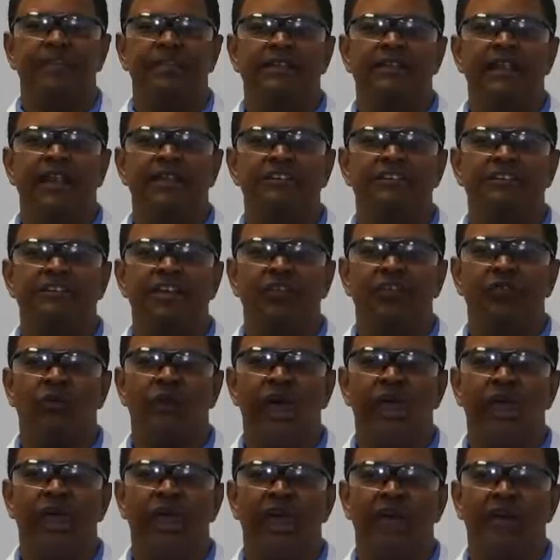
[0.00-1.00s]
Touch the
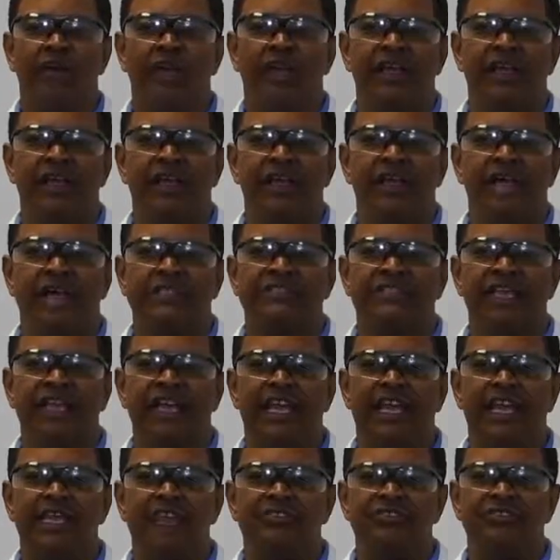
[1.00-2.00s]
gray area next to
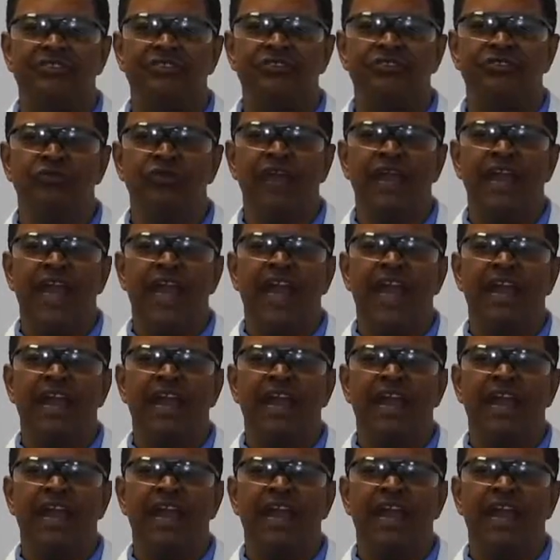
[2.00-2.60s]
N2